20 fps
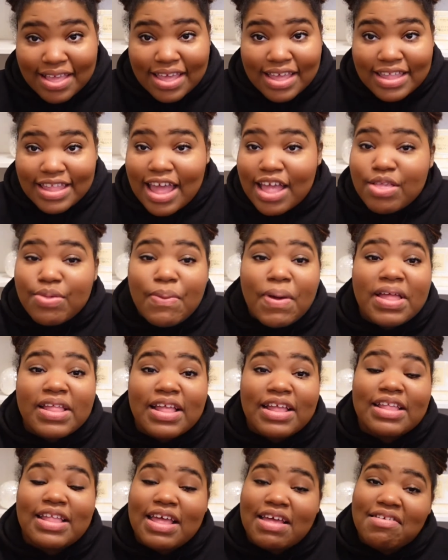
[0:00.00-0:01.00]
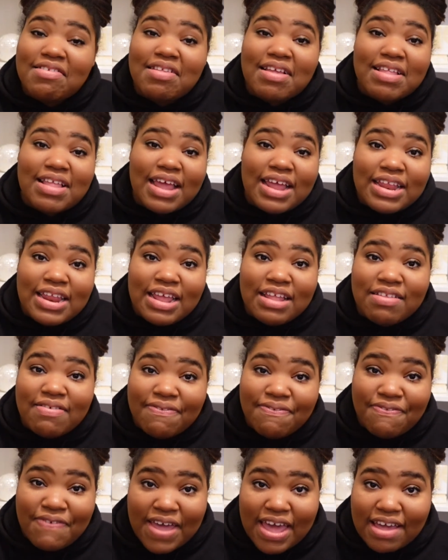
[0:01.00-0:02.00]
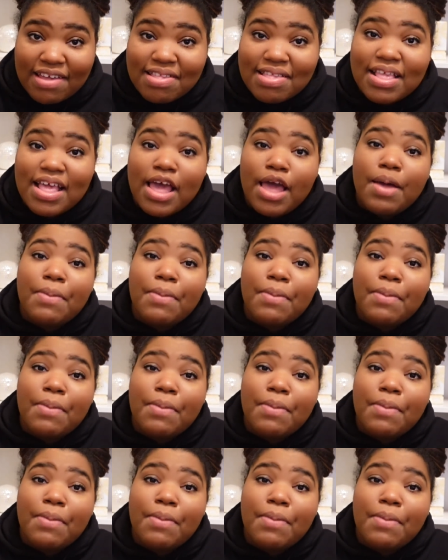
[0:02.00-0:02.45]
That's one of the things that they need to fix.